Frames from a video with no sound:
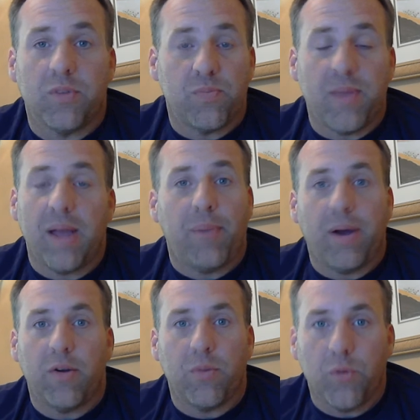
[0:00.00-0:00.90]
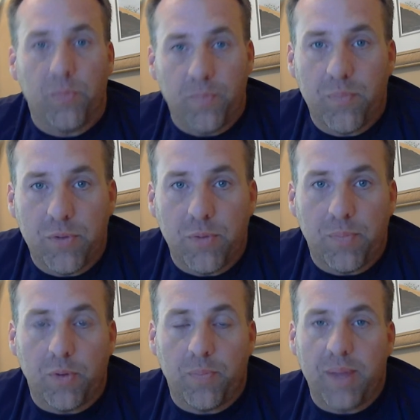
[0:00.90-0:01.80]
just manpower to
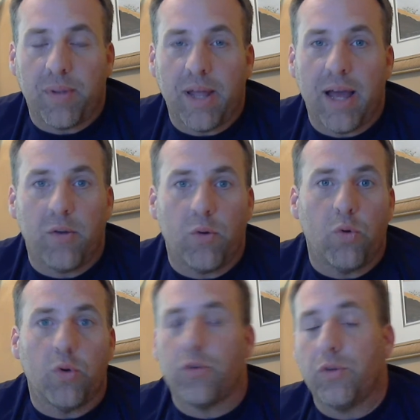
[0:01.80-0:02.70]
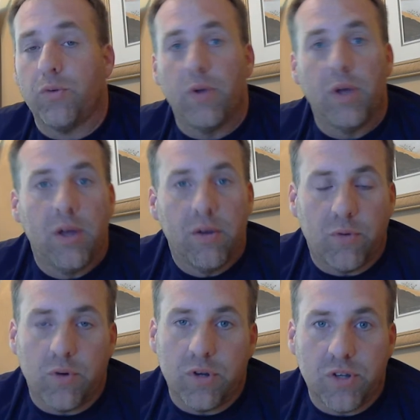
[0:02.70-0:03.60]
pull people out or to
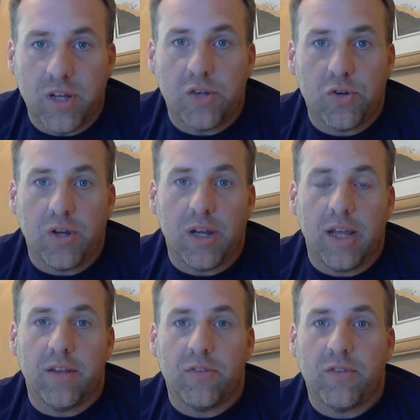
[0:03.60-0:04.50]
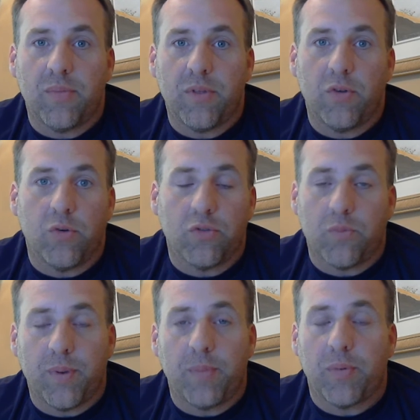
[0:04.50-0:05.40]
force entry into some of the doors
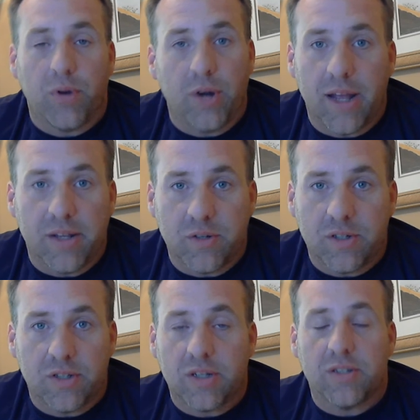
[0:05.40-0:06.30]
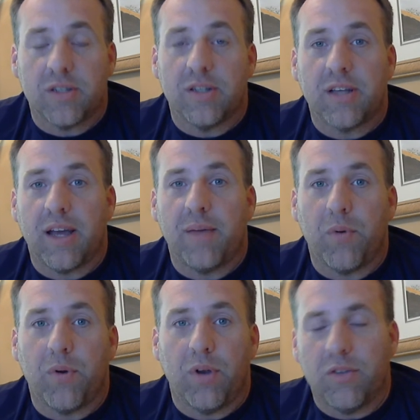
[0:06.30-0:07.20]
where people aren't answering just because of the time of
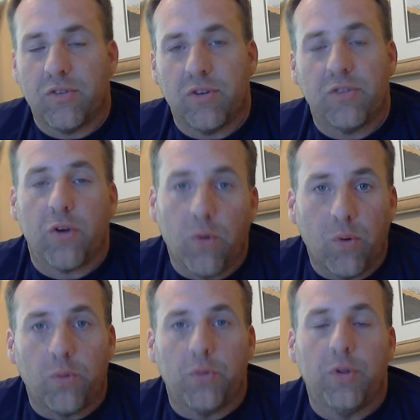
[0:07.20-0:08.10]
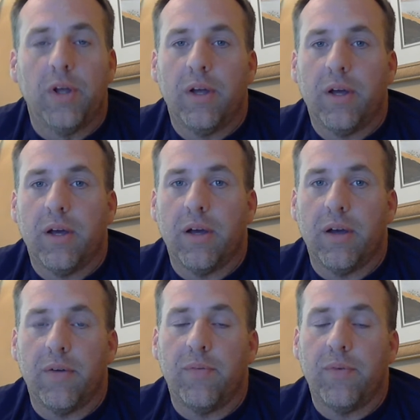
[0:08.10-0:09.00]
morning is and it's cold.
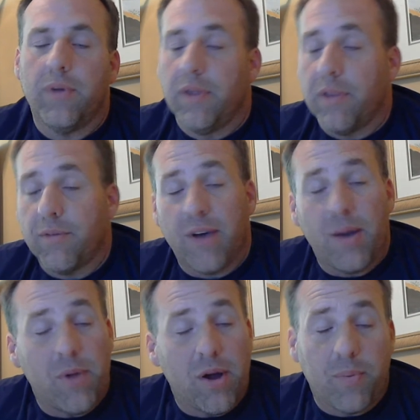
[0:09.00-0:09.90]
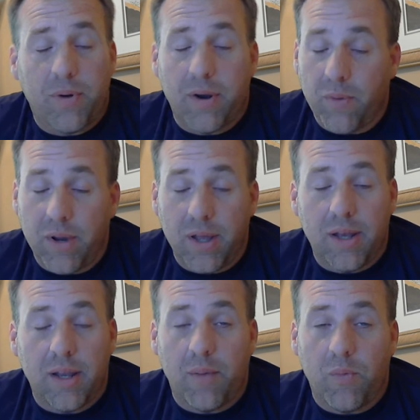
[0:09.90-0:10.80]
The 5-mile-per-hour
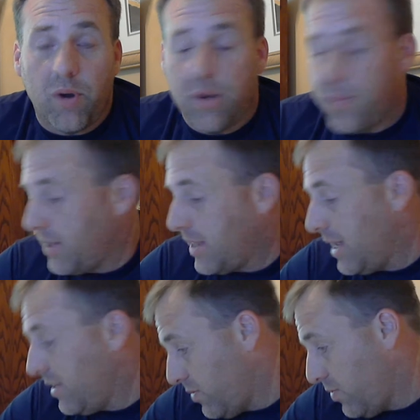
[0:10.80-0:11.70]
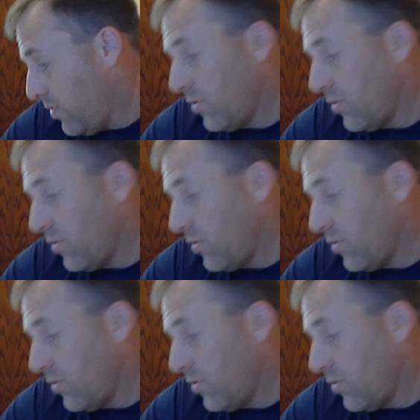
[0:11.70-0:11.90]
wind, I'm worried about that. So it's